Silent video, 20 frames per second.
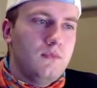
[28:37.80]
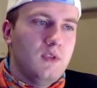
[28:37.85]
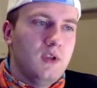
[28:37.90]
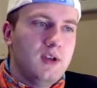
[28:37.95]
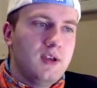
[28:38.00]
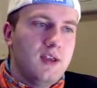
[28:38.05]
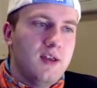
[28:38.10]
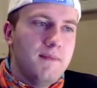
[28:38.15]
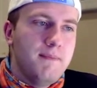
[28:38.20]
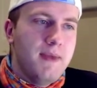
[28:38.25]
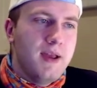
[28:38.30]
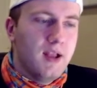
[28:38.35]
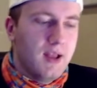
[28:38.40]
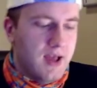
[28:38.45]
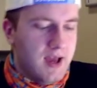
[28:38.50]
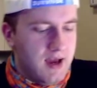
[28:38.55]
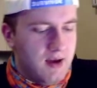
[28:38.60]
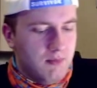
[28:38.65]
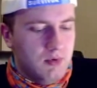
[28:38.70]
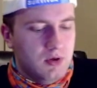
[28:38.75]

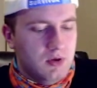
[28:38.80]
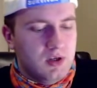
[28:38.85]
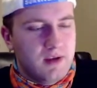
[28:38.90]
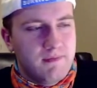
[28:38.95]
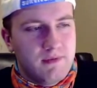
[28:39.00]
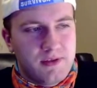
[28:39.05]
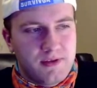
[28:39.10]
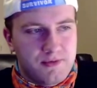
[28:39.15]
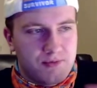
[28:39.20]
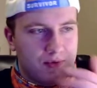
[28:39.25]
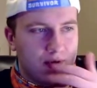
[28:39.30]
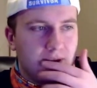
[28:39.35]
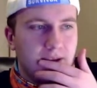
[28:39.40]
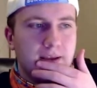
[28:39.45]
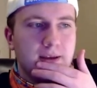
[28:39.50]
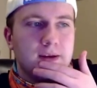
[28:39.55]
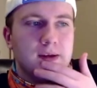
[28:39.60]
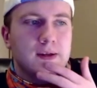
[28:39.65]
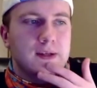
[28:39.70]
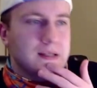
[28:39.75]
Camilla, we're going to give a 3.
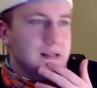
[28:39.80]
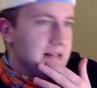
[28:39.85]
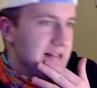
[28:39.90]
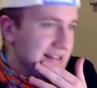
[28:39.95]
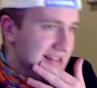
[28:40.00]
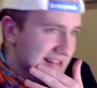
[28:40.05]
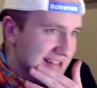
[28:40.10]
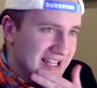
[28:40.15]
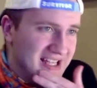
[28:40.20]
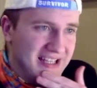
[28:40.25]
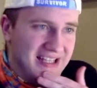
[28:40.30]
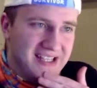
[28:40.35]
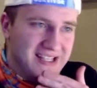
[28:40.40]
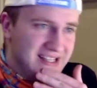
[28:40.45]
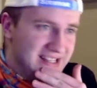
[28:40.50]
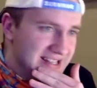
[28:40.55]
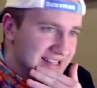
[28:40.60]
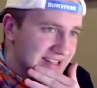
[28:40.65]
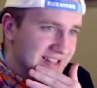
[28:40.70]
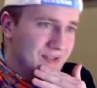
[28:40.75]

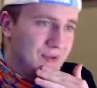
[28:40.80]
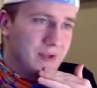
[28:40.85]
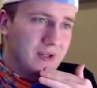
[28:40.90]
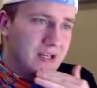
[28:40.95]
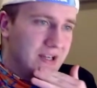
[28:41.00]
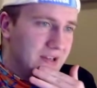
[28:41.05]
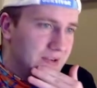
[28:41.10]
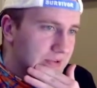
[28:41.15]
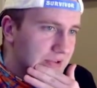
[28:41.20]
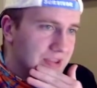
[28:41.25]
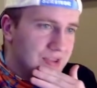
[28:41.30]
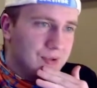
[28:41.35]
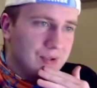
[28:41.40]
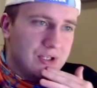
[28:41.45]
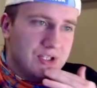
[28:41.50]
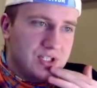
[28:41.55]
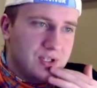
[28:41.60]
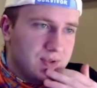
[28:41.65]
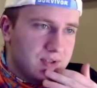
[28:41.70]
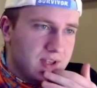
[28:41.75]
We're going to give a 3.
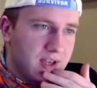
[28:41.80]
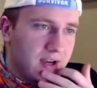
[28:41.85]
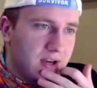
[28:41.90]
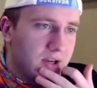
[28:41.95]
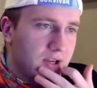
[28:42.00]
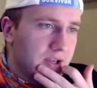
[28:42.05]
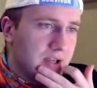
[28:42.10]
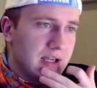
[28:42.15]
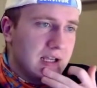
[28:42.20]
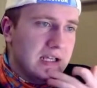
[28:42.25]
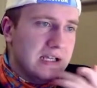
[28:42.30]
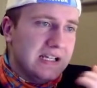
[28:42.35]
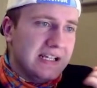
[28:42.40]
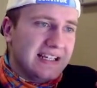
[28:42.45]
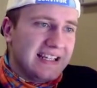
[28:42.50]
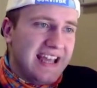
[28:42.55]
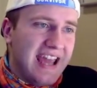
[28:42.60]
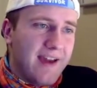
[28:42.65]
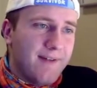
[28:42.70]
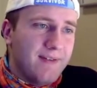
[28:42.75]
She was there.
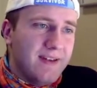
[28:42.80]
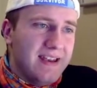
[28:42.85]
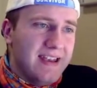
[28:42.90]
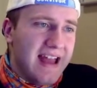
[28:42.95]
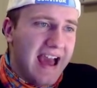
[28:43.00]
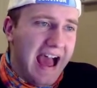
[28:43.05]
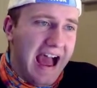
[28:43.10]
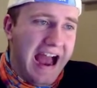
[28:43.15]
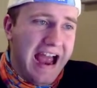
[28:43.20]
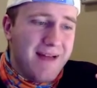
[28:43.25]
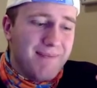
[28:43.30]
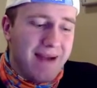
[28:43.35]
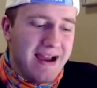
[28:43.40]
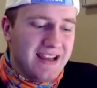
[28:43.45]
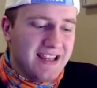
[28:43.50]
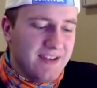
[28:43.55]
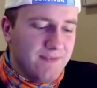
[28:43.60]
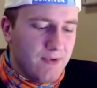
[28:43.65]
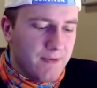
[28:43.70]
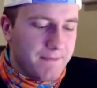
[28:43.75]
Kevin, I might
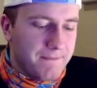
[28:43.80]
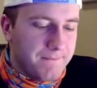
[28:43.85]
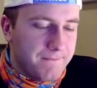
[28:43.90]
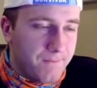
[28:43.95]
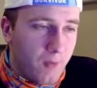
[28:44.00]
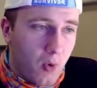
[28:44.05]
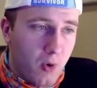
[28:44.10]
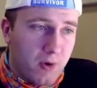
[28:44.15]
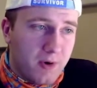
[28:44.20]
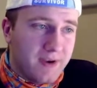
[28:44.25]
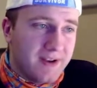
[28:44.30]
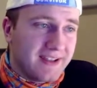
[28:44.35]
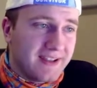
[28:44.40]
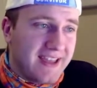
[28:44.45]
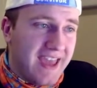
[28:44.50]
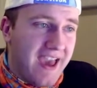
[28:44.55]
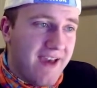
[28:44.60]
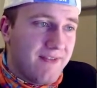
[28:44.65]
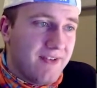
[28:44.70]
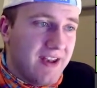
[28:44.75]
give a 4 to
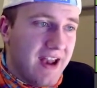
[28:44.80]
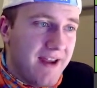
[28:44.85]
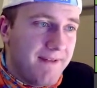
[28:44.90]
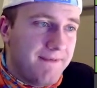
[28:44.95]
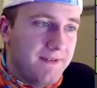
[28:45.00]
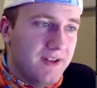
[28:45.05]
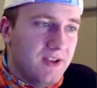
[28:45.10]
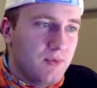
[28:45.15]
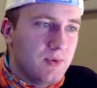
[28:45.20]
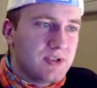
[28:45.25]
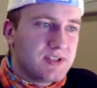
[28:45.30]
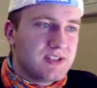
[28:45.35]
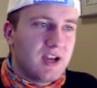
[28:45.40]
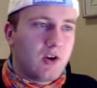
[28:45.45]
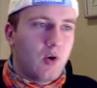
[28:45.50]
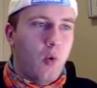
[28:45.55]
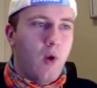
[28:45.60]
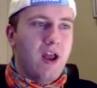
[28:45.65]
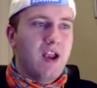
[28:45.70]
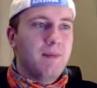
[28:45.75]
Kevin. I feel like we saw
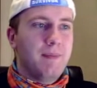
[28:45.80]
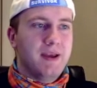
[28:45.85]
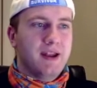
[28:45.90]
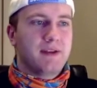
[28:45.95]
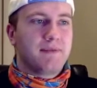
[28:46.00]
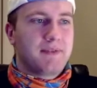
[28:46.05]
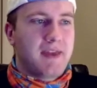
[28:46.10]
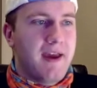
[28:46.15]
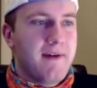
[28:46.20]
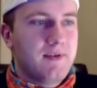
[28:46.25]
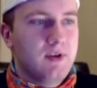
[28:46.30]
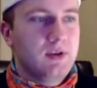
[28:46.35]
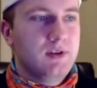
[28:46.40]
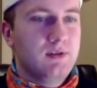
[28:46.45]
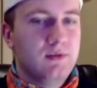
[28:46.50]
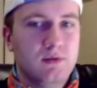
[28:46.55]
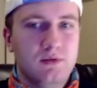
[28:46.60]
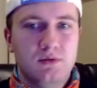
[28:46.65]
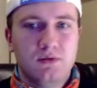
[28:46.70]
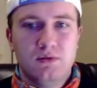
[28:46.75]
quite a bit of Kevin.
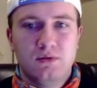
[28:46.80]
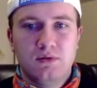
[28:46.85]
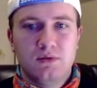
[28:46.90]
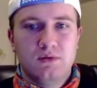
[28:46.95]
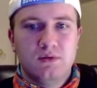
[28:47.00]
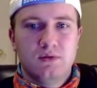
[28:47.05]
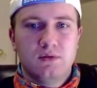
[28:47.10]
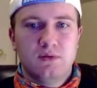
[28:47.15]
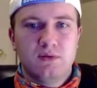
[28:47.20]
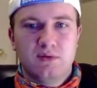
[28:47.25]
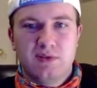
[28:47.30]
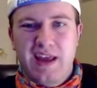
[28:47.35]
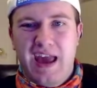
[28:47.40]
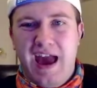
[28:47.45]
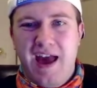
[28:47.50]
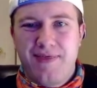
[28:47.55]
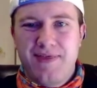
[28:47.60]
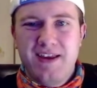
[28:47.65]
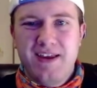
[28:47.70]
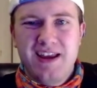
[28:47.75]
Yeah,
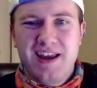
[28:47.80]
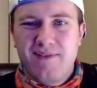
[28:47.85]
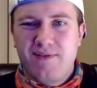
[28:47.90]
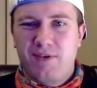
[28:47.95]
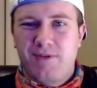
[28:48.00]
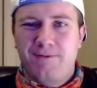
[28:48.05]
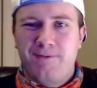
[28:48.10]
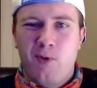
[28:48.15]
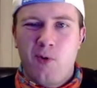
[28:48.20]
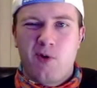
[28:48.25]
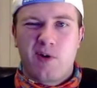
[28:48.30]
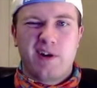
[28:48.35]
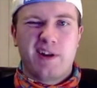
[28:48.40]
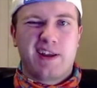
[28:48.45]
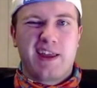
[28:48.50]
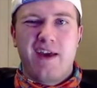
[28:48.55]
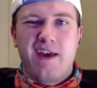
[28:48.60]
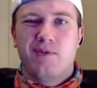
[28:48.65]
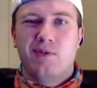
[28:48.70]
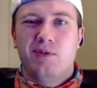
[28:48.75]
I think give a 4 to
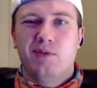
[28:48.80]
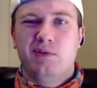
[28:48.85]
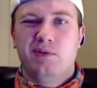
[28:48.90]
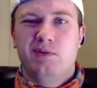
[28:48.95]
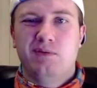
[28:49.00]
Kevin.